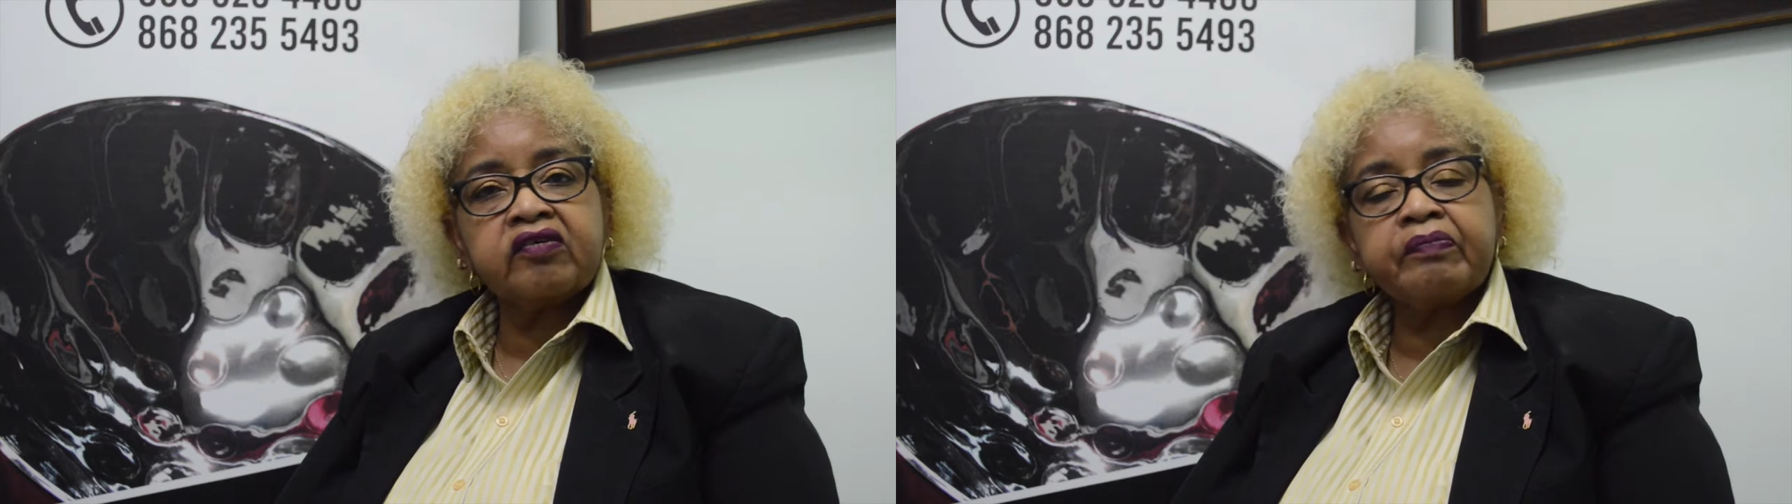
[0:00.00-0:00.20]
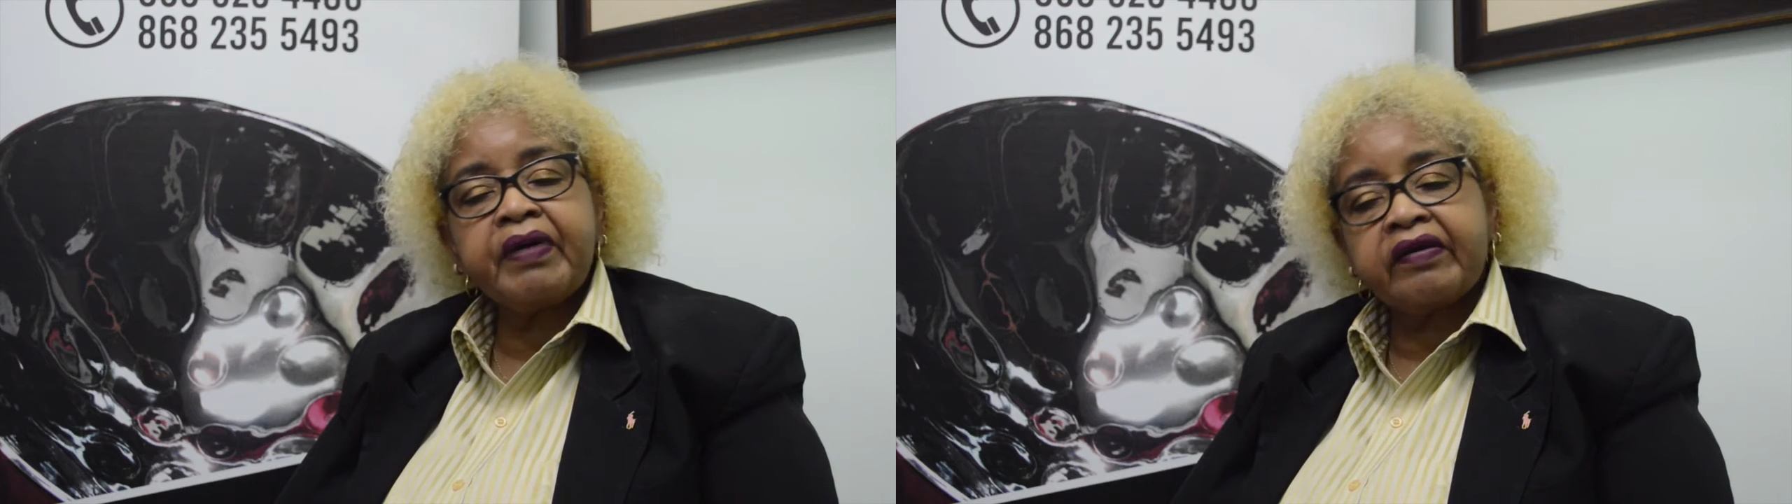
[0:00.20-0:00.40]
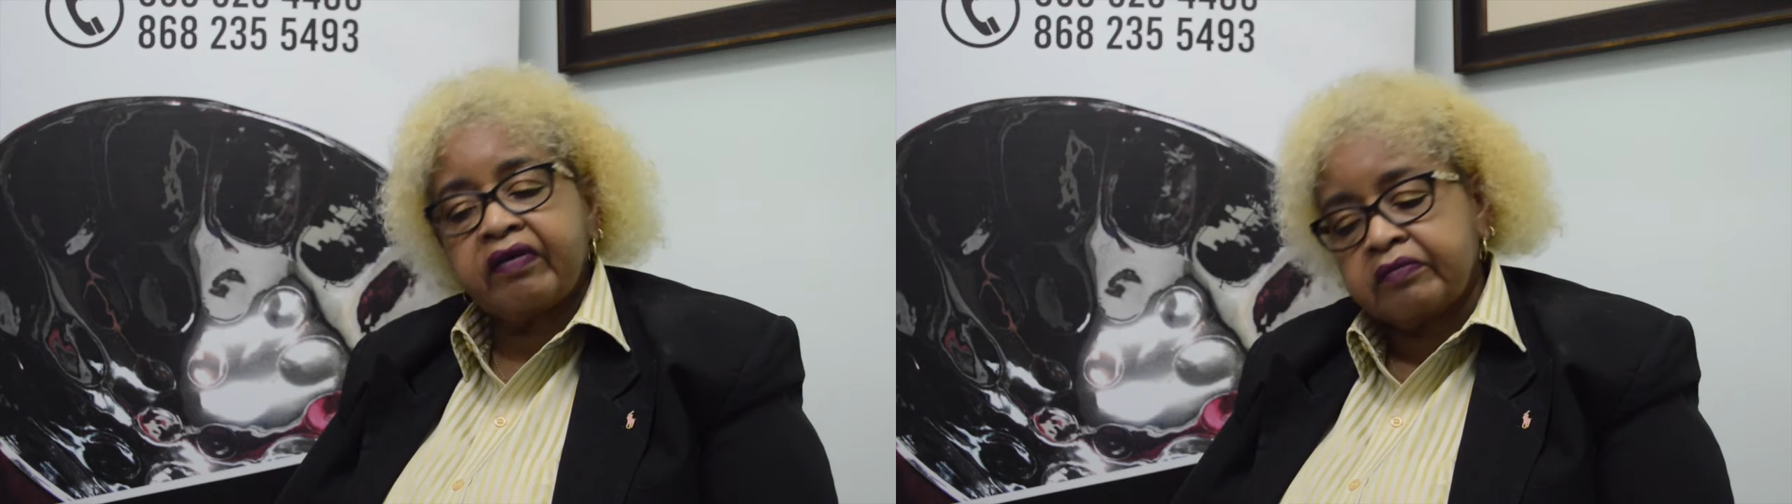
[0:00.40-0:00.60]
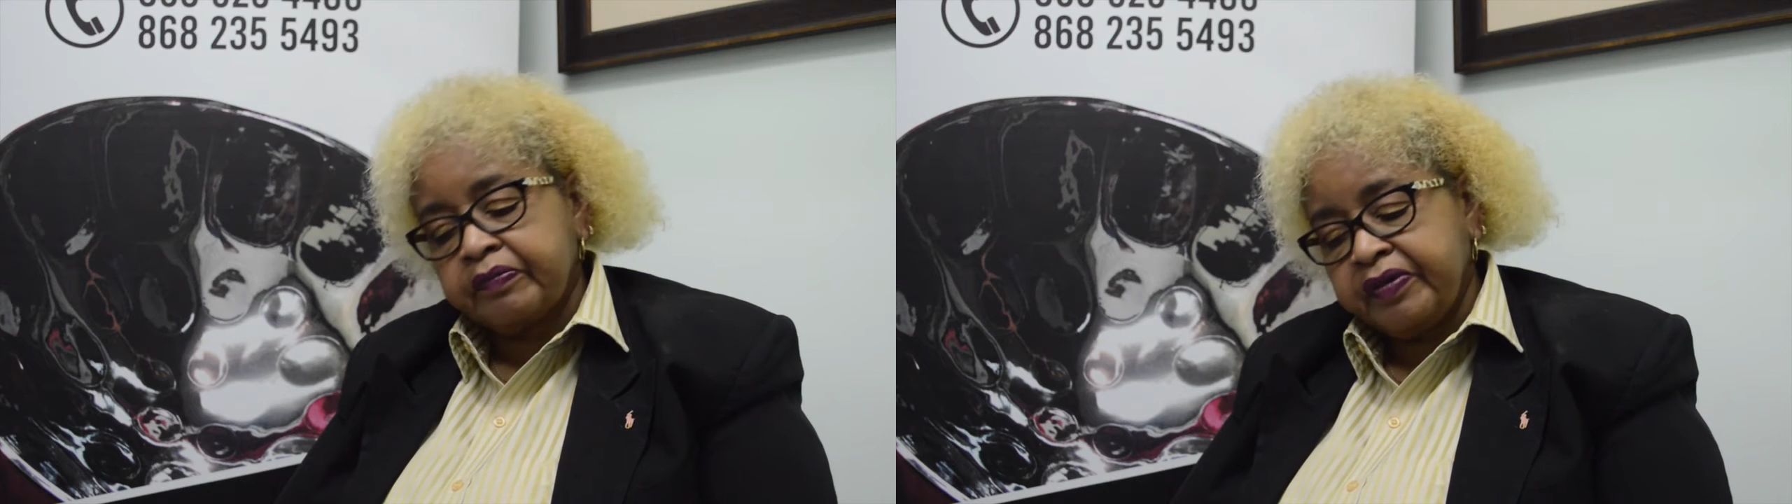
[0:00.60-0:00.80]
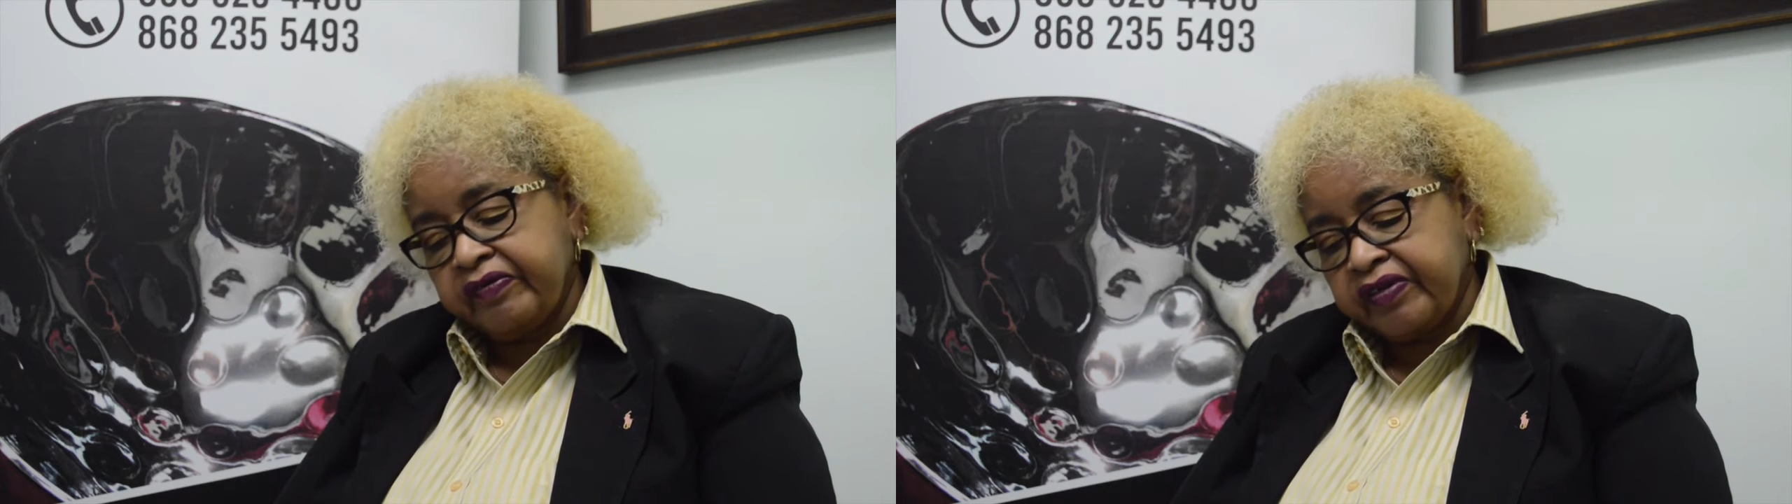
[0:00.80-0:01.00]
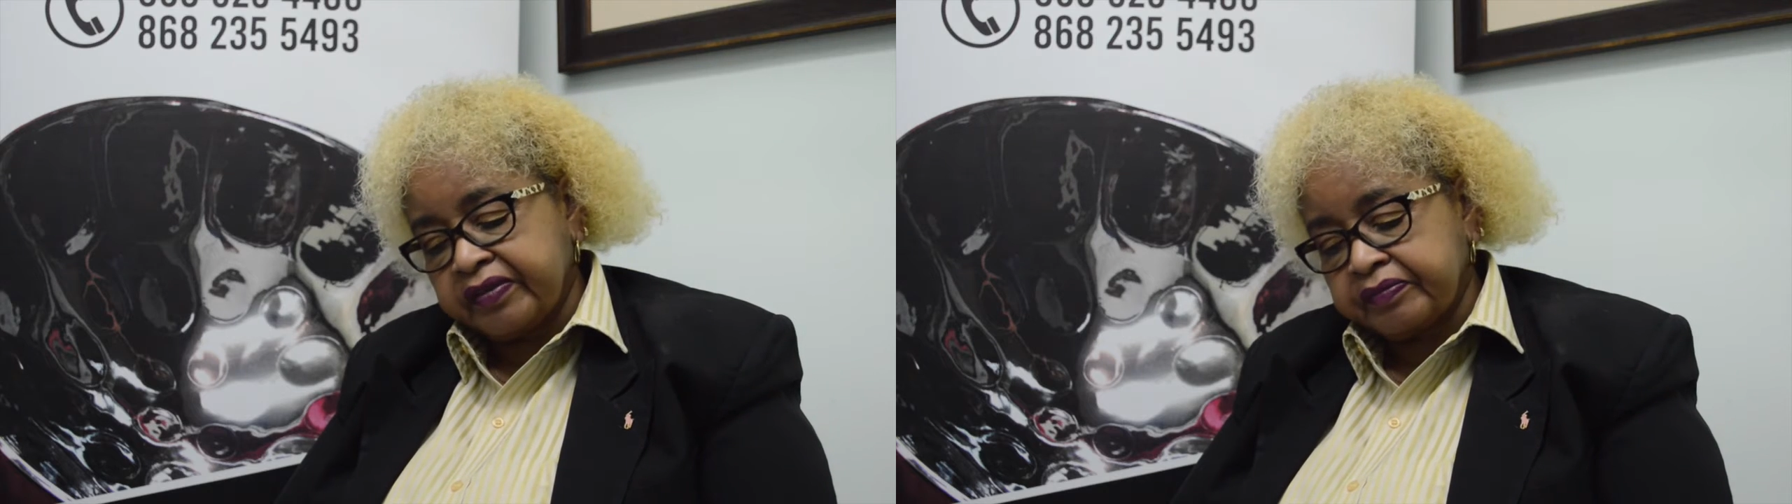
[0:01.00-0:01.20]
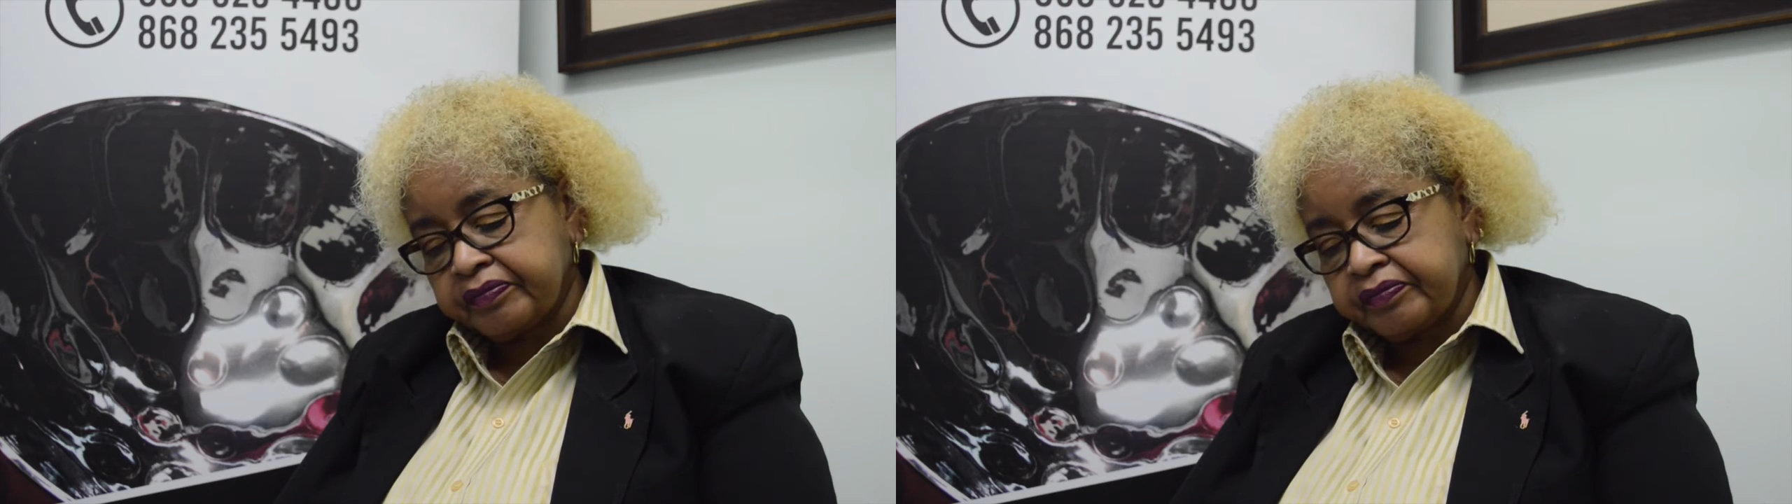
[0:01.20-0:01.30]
our panorama period.